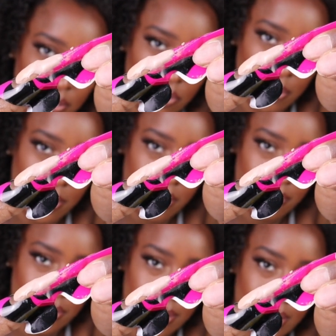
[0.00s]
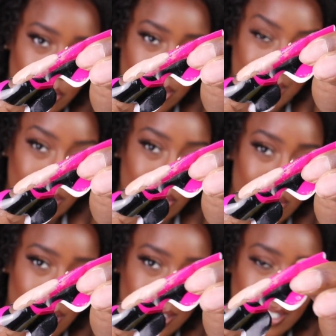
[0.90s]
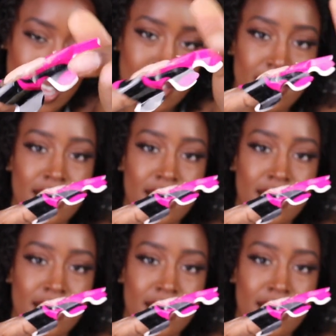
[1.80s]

form off. The acrylic is not set.